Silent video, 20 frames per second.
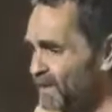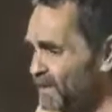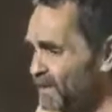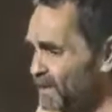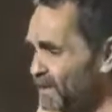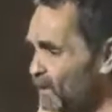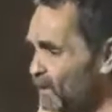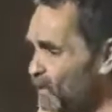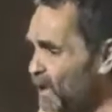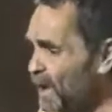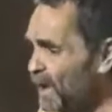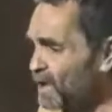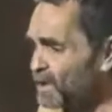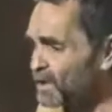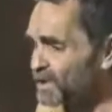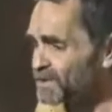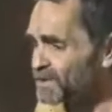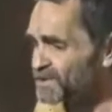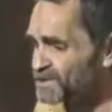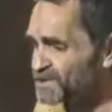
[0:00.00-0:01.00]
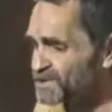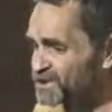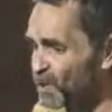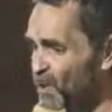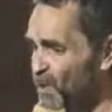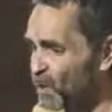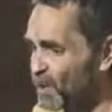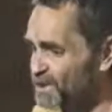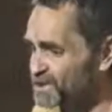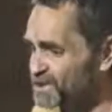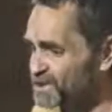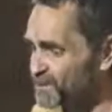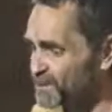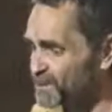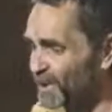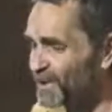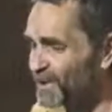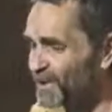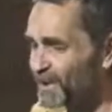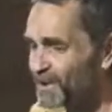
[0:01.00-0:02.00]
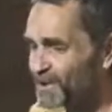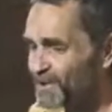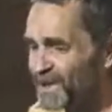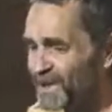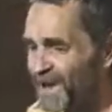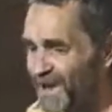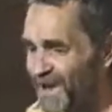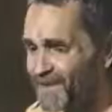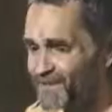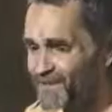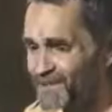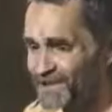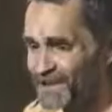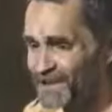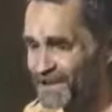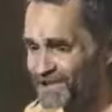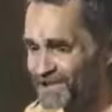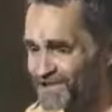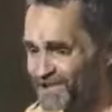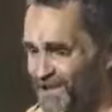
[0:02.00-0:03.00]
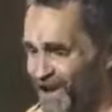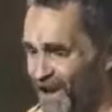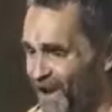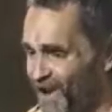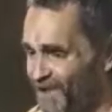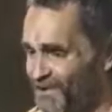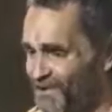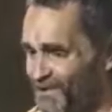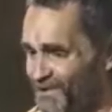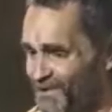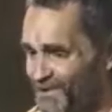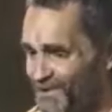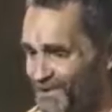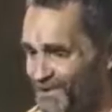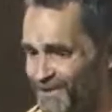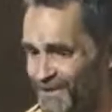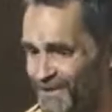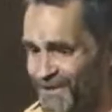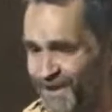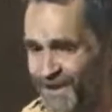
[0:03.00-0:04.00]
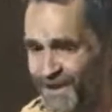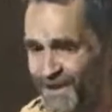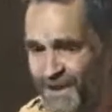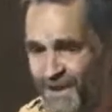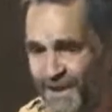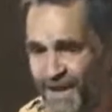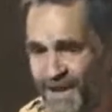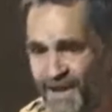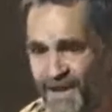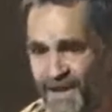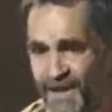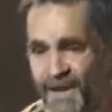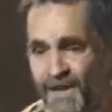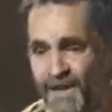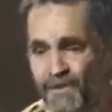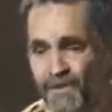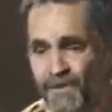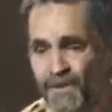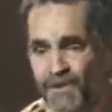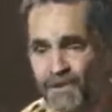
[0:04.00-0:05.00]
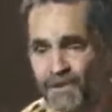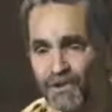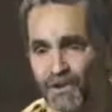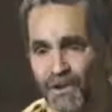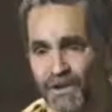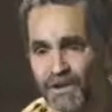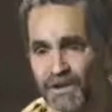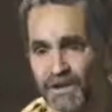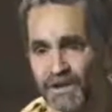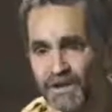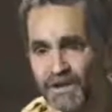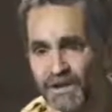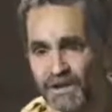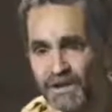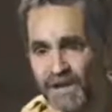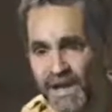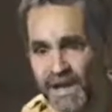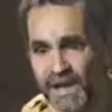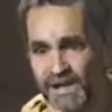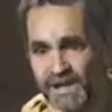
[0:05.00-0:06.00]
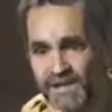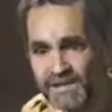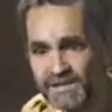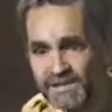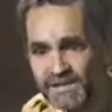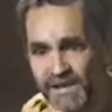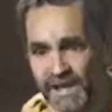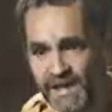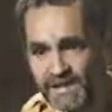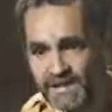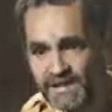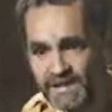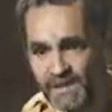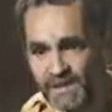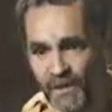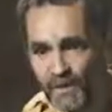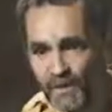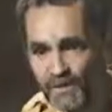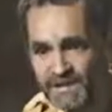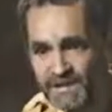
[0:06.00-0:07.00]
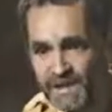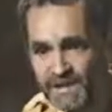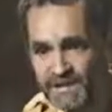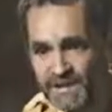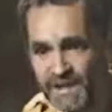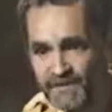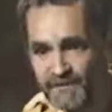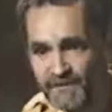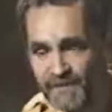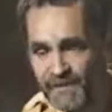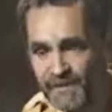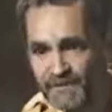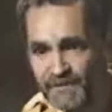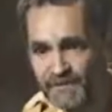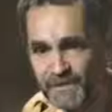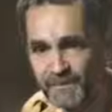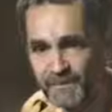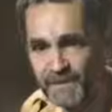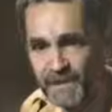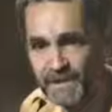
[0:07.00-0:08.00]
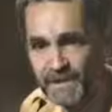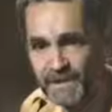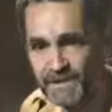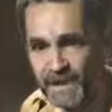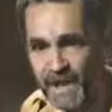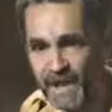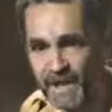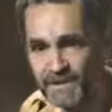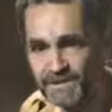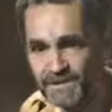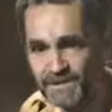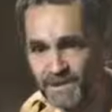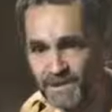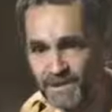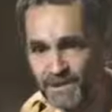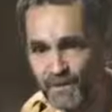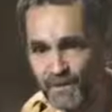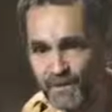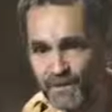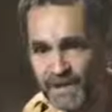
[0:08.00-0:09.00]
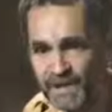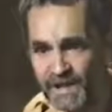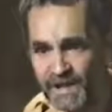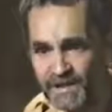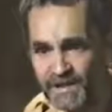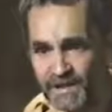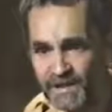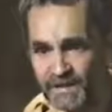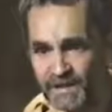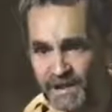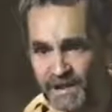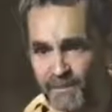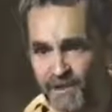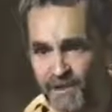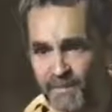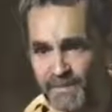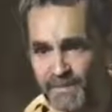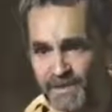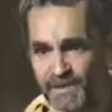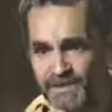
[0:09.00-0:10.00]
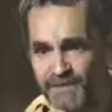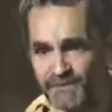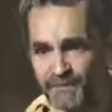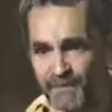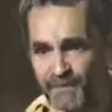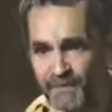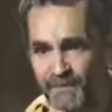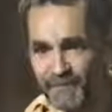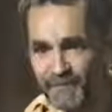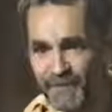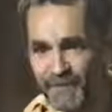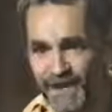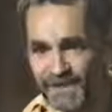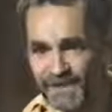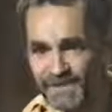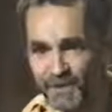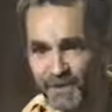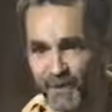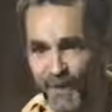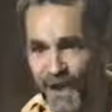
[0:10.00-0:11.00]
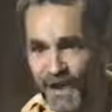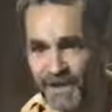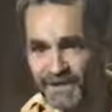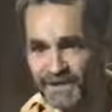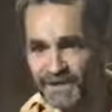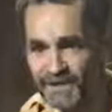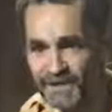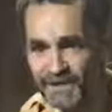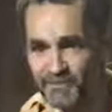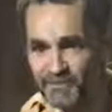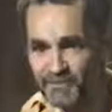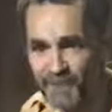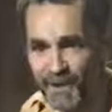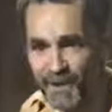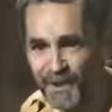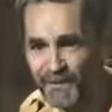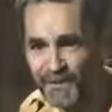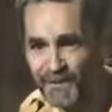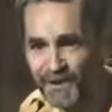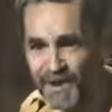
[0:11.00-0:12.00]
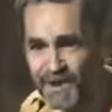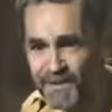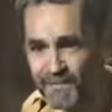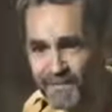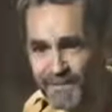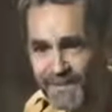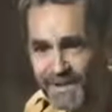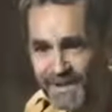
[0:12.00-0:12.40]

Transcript: the welder's torch, burn up the evidence locker. And every crook in the United States knows that that $50 million of cocaine that come up missing from the vice squad didn't burn up.